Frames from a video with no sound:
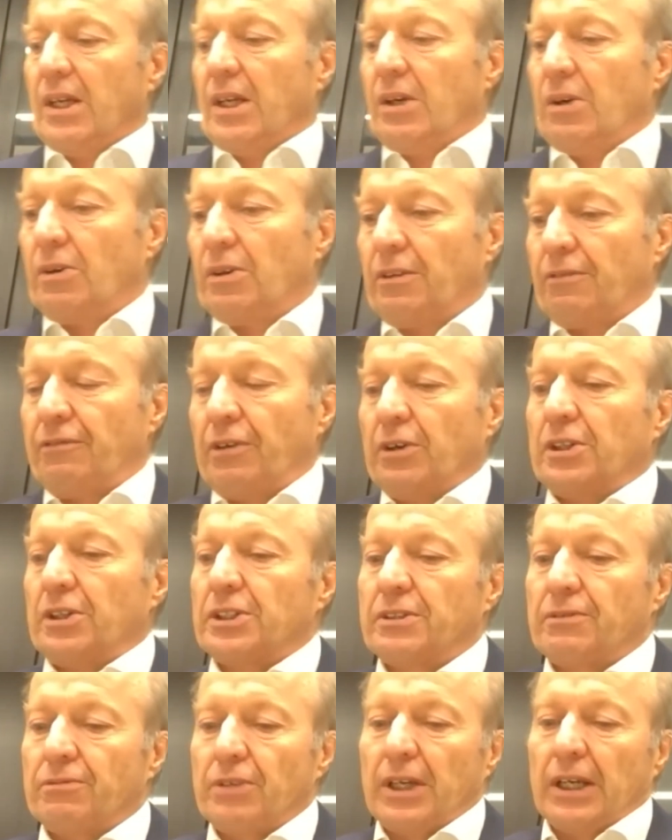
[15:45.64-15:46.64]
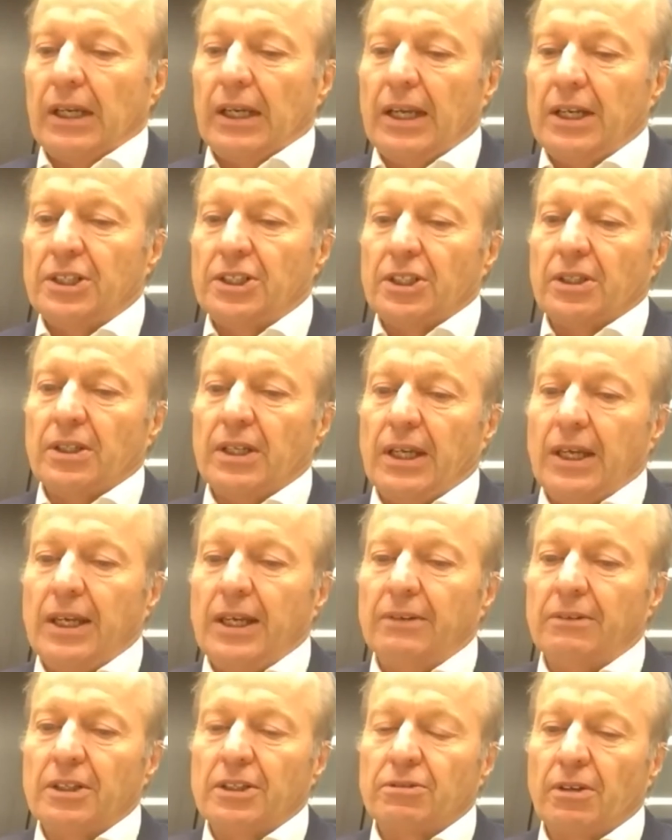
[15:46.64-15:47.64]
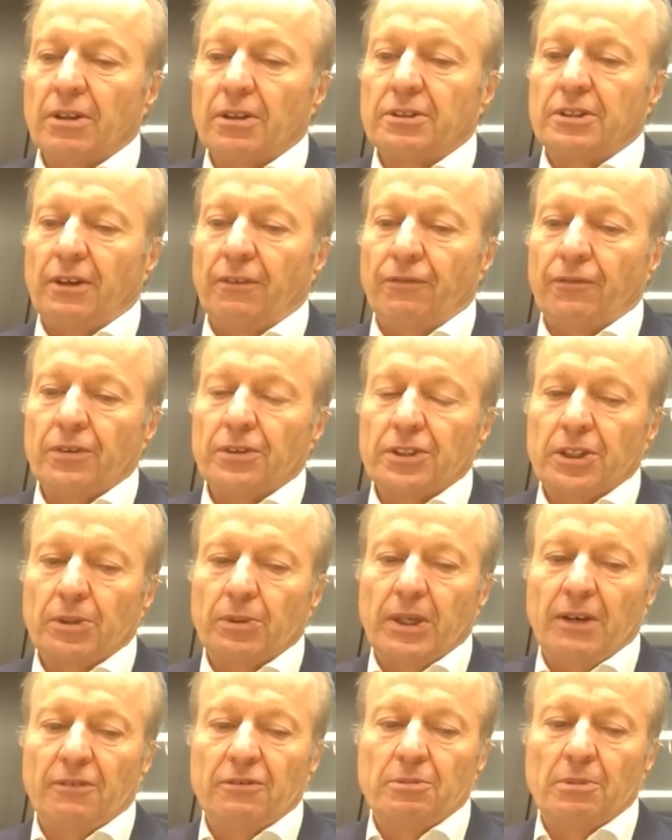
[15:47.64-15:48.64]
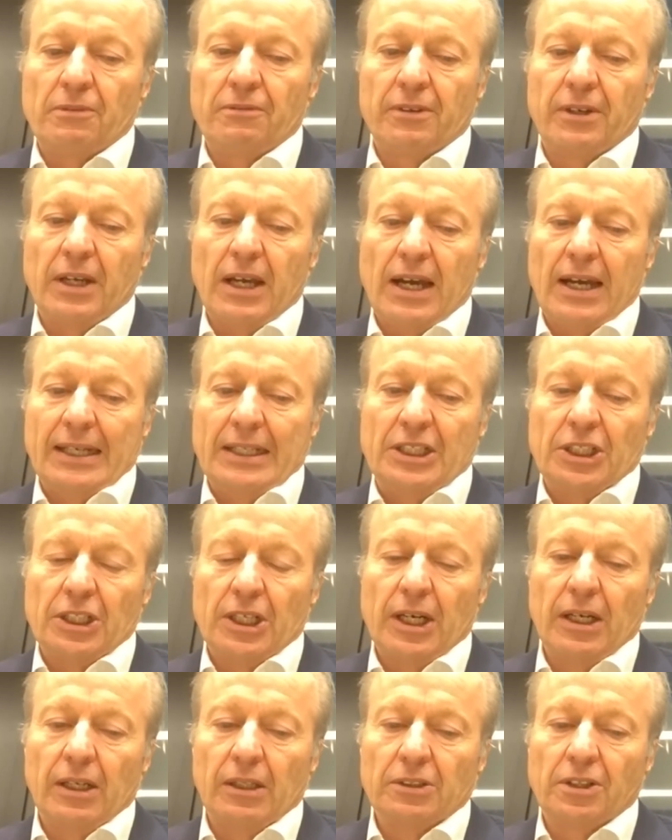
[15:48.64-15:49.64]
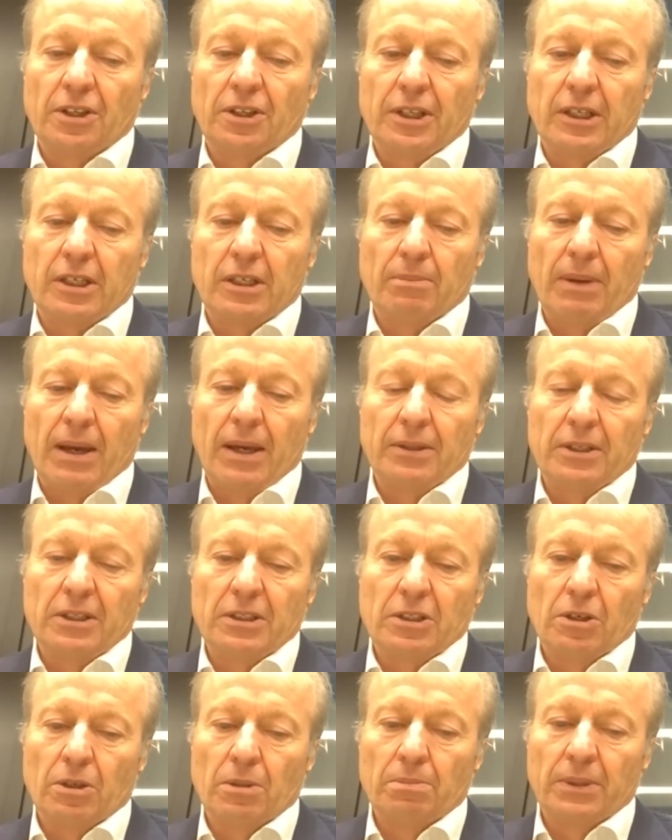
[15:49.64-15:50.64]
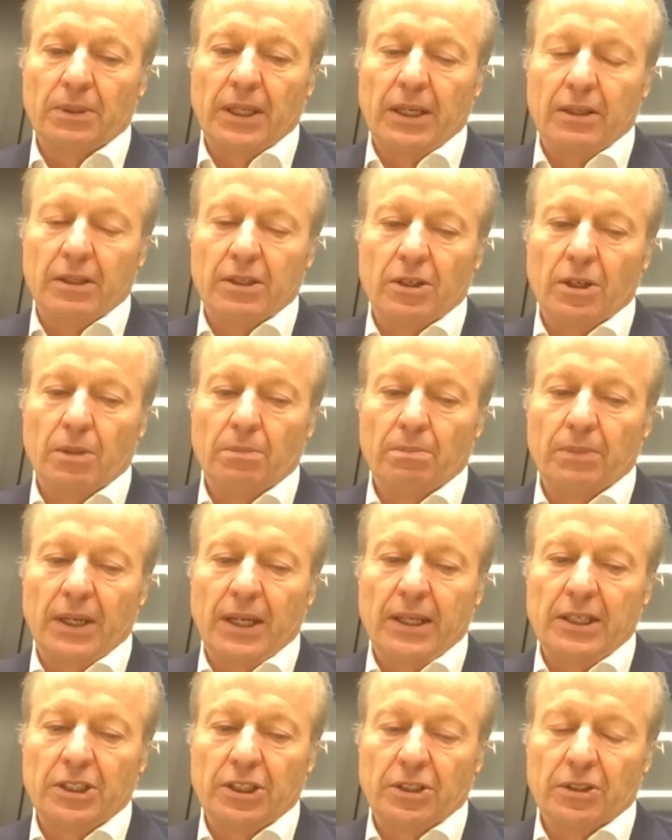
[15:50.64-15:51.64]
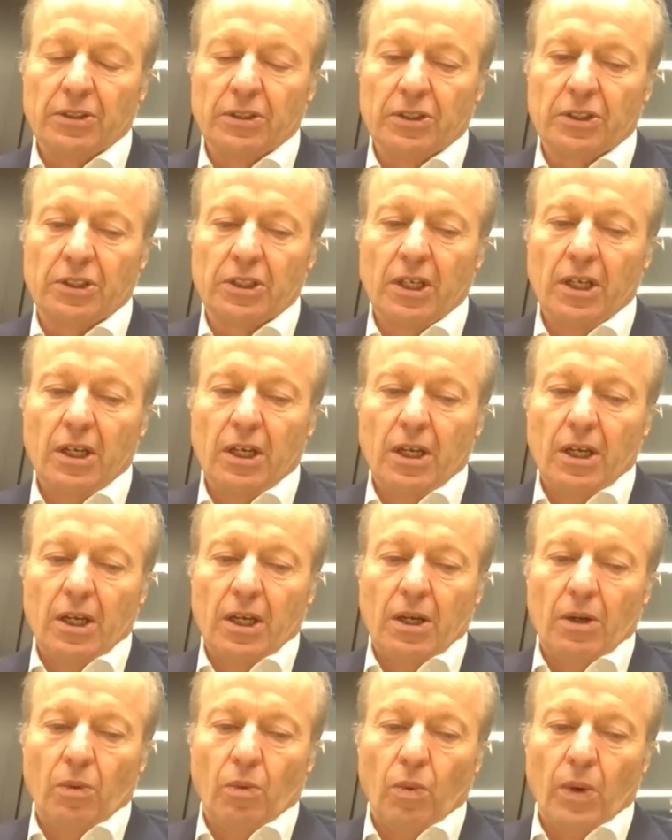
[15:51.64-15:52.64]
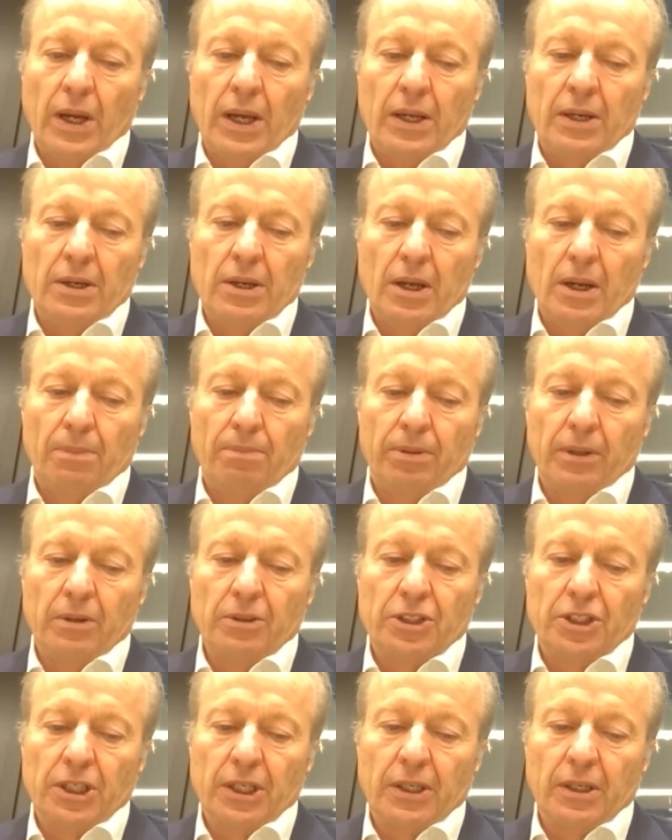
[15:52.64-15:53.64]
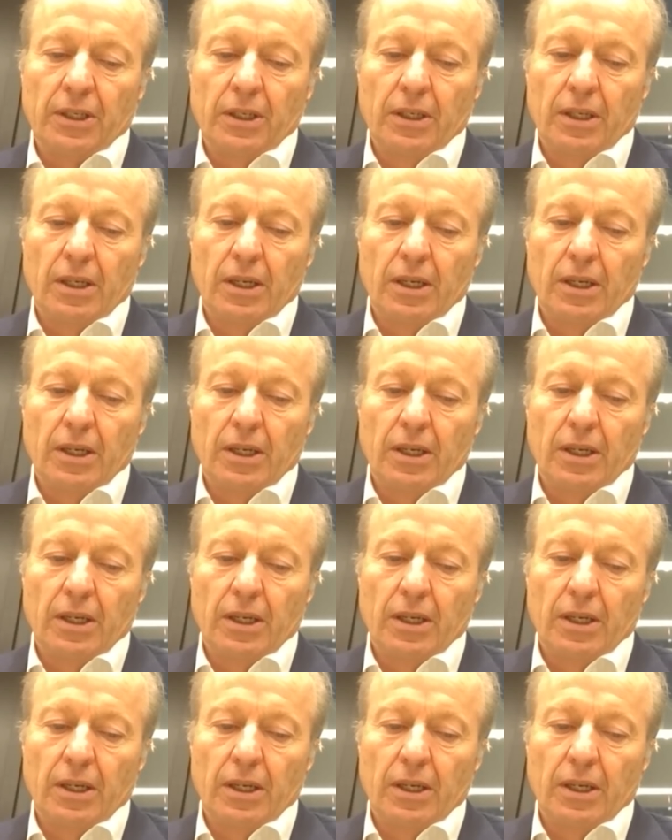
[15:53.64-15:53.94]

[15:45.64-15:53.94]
or the focus of regulation. Here it's rather different. So we have to be very agile to think about these combinations when approaching